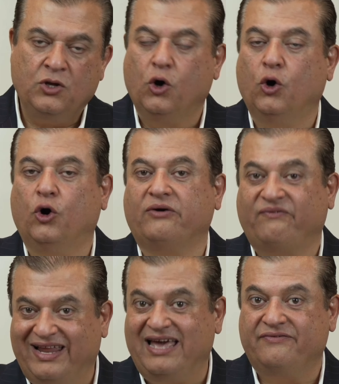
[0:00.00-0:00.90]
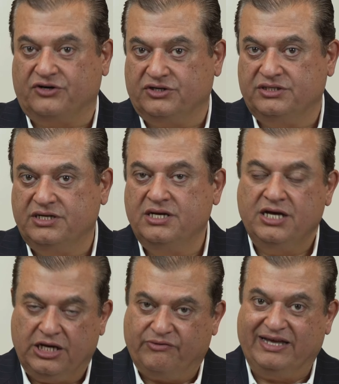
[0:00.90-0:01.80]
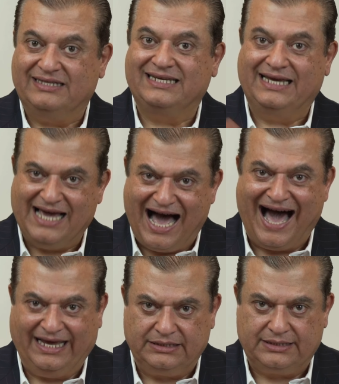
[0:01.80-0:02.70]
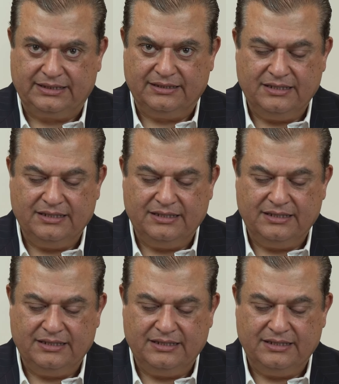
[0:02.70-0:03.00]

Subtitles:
or flavored green tea iced.